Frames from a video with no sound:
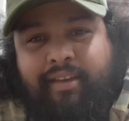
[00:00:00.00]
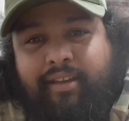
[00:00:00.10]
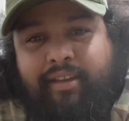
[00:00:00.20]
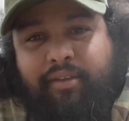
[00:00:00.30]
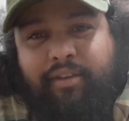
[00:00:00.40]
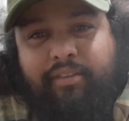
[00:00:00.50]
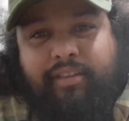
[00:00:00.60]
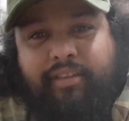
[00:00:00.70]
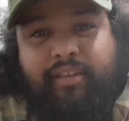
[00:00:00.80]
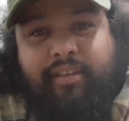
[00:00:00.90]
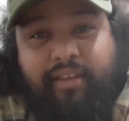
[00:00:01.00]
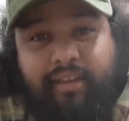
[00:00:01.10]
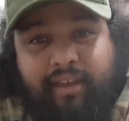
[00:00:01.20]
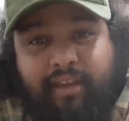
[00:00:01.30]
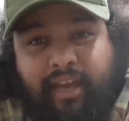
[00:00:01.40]
anyways,
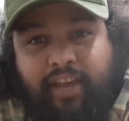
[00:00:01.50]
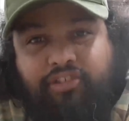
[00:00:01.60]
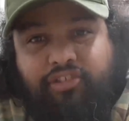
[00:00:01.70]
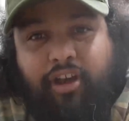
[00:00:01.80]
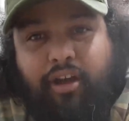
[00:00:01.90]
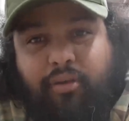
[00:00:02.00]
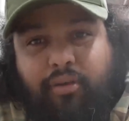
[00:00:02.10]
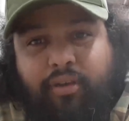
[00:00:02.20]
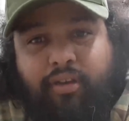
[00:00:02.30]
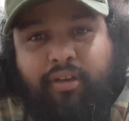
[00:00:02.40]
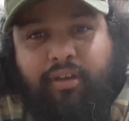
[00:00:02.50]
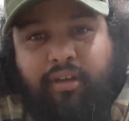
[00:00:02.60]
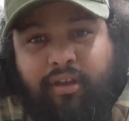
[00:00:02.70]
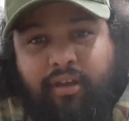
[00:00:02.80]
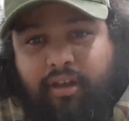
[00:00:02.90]
hey, show.
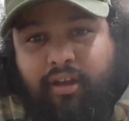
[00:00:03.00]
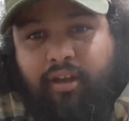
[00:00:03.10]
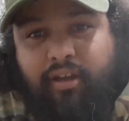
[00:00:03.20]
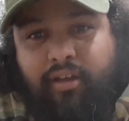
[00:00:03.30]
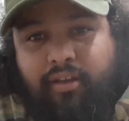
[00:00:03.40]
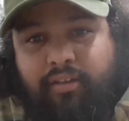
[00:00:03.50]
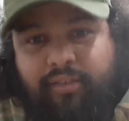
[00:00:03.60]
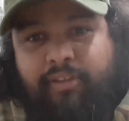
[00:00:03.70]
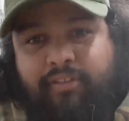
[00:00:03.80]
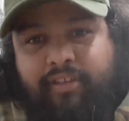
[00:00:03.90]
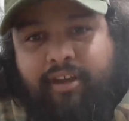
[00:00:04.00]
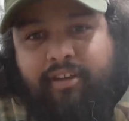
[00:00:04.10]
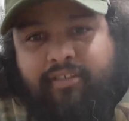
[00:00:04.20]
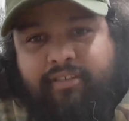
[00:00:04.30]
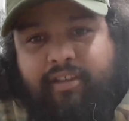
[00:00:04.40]
Simmons already said